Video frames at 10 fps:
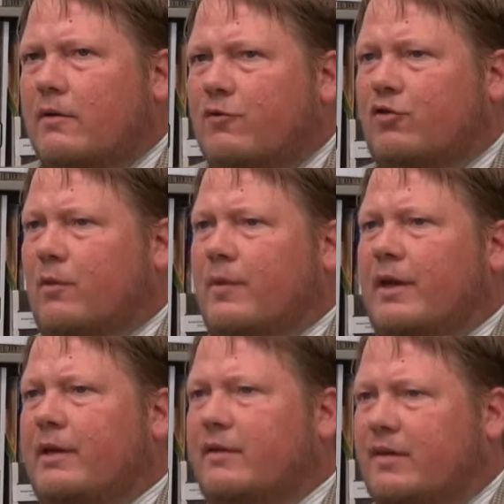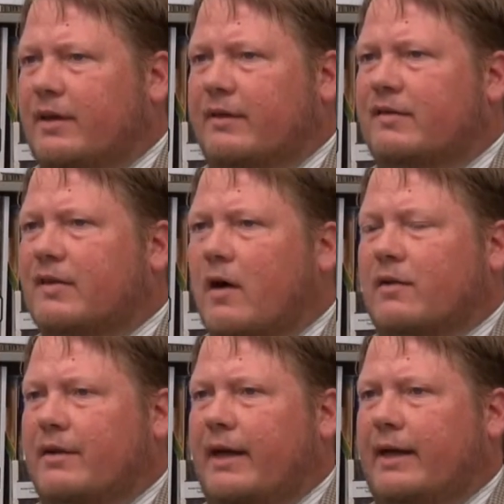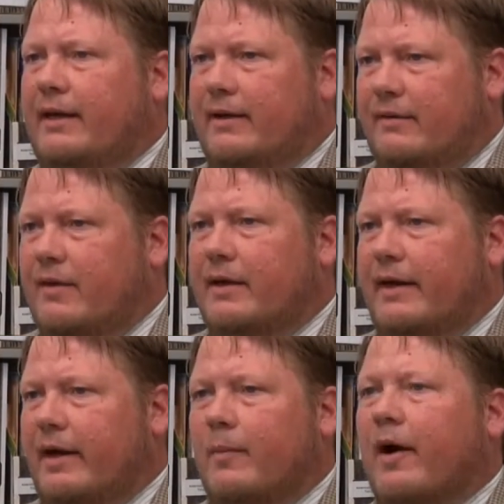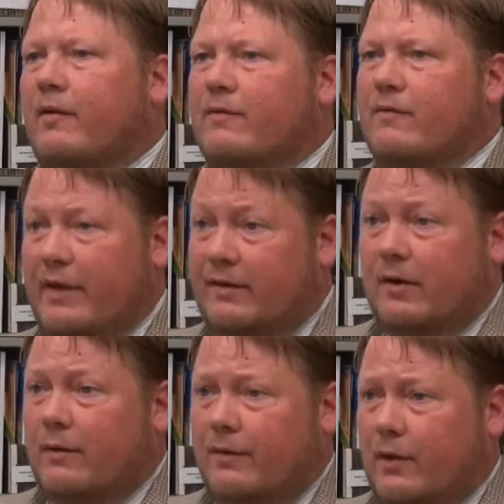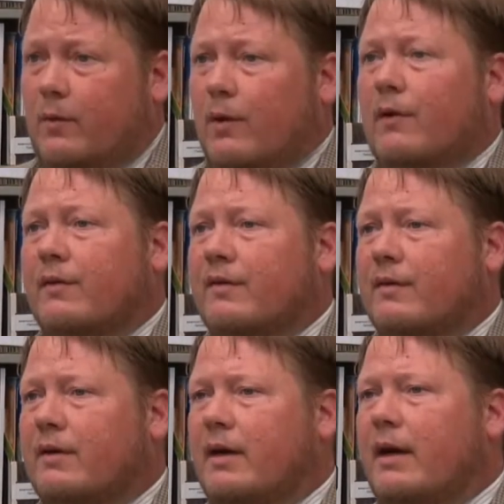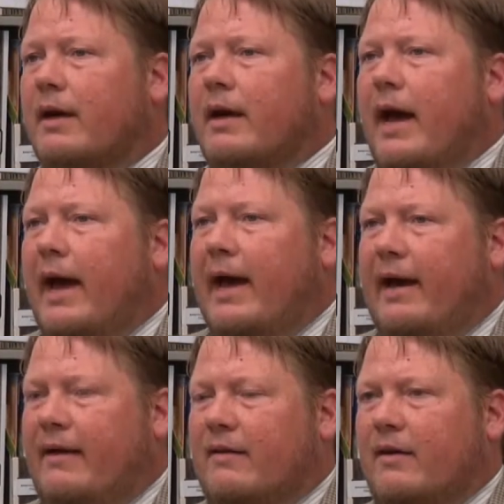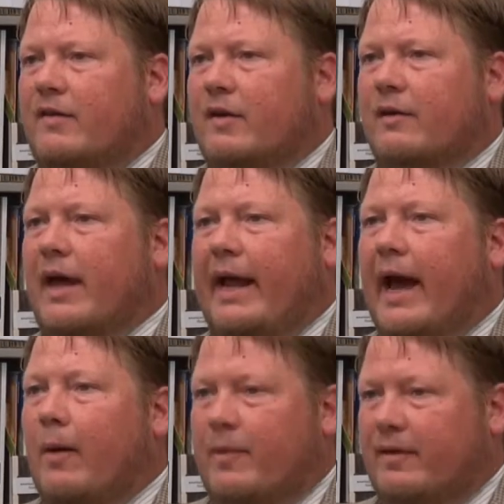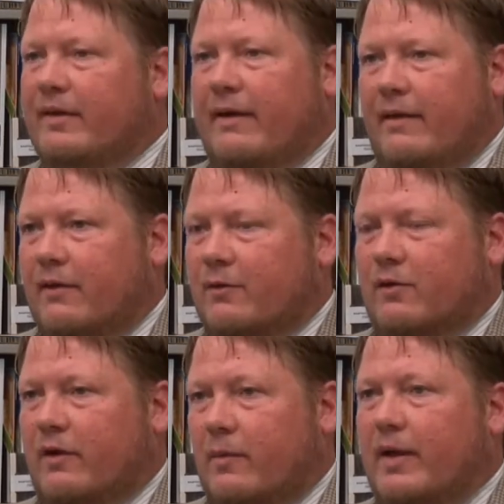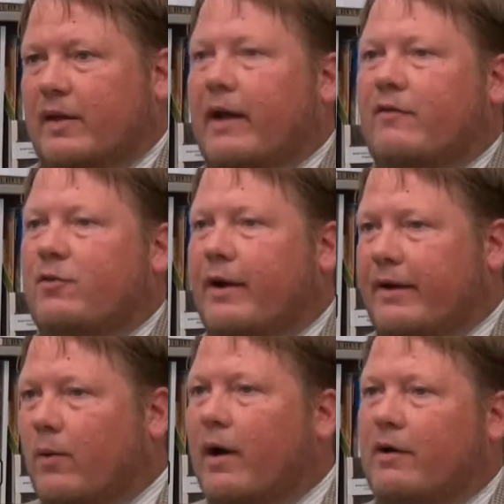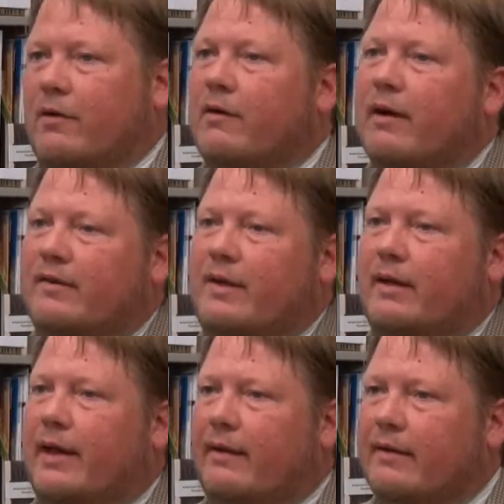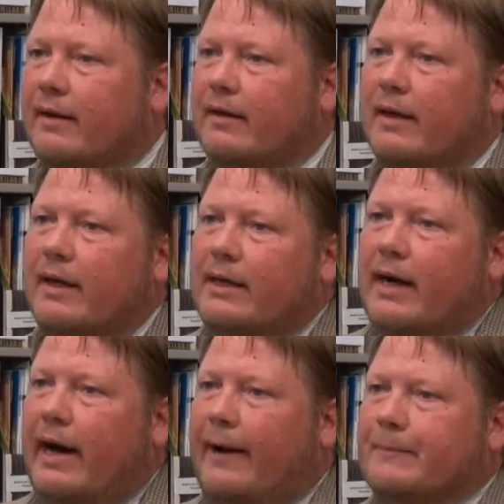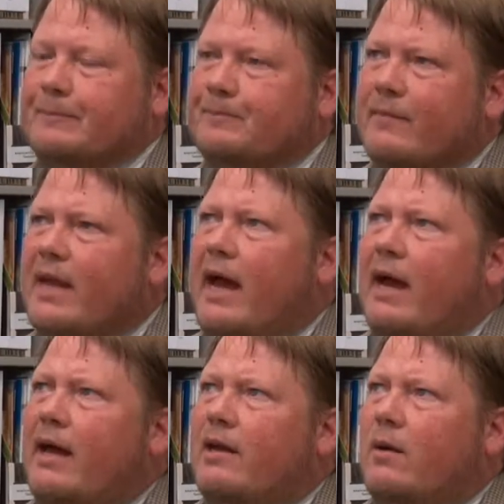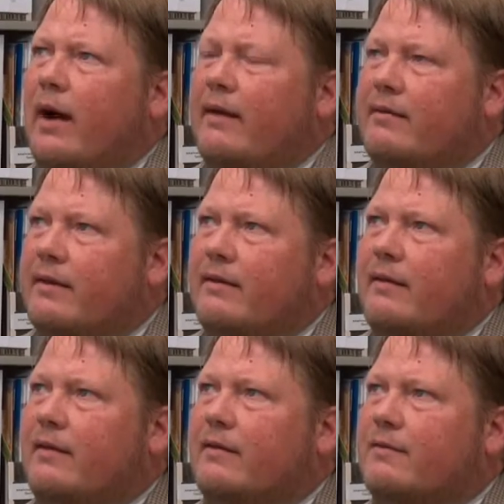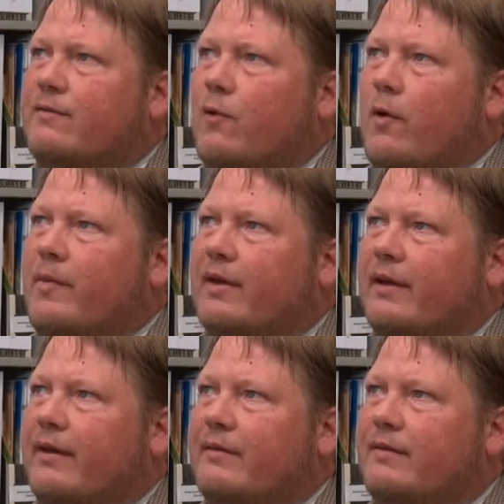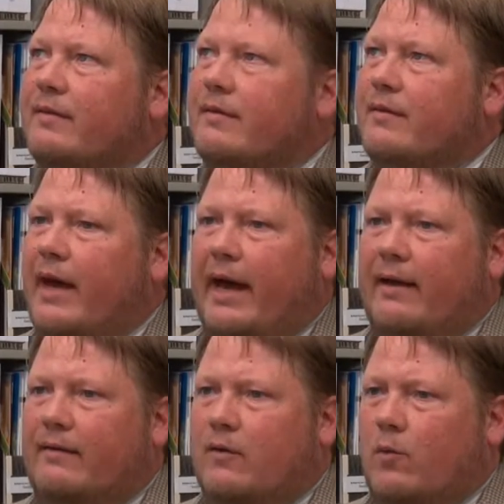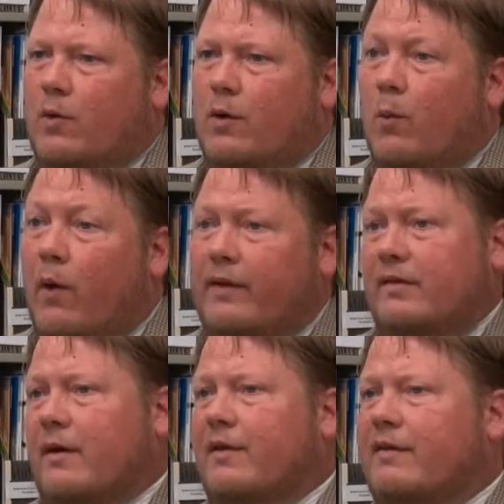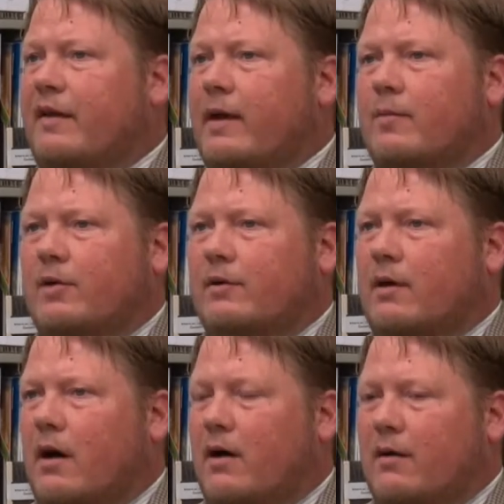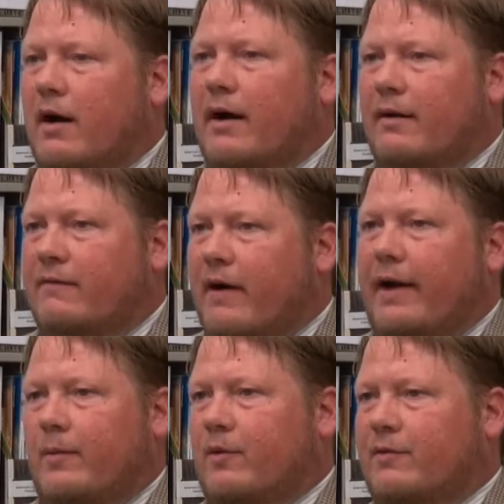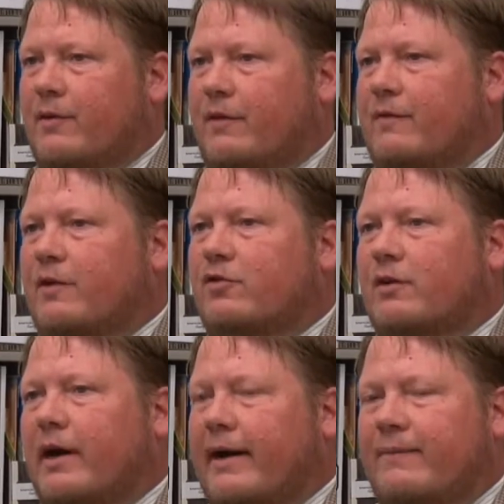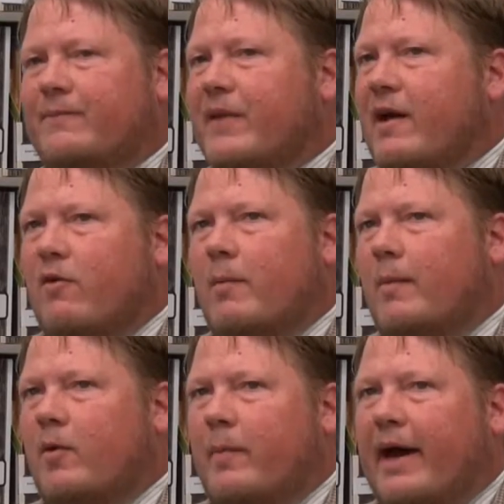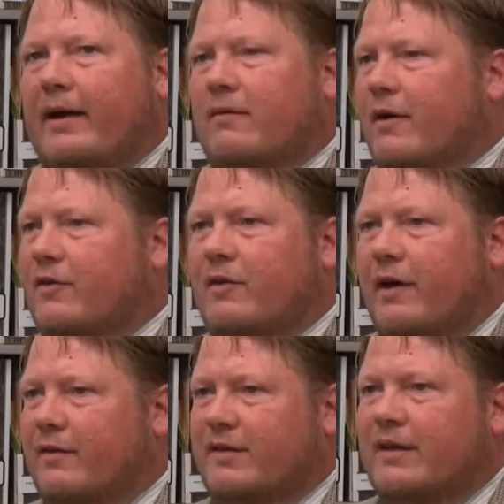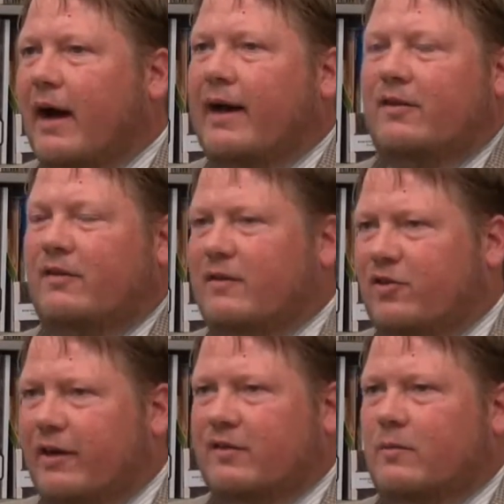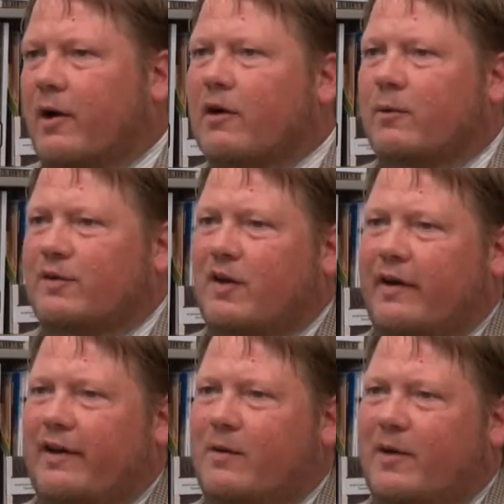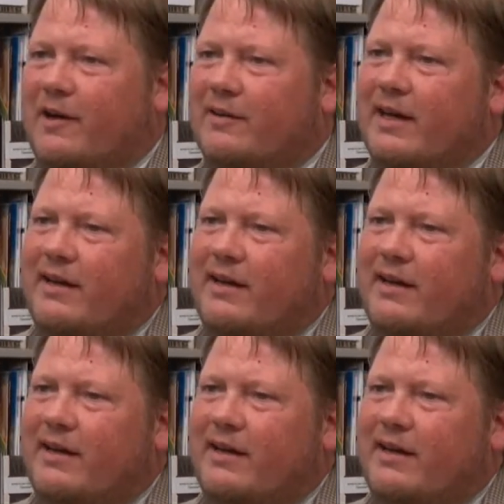Germany needs to consolidate its thinking about itself in the world. And until that happens, I think there's going to be a lot of treading water across the Atlantic. I think that the formulas that were once on the table are not viable for the future. I remember back in around 2009, Chancellor Merkel was talking about